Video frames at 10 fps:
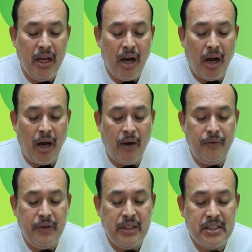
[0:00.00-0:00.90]
of
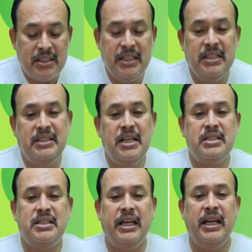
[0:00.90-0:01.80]

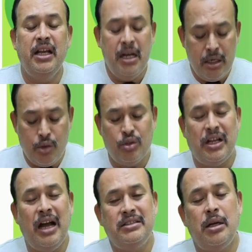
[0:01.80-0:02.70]
CGST to
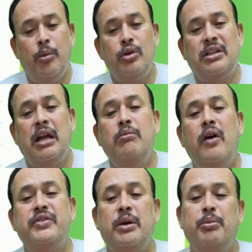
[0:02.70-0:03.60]
talks about time of
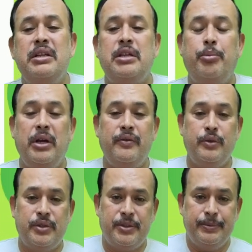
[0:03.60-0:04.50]
supply of goods.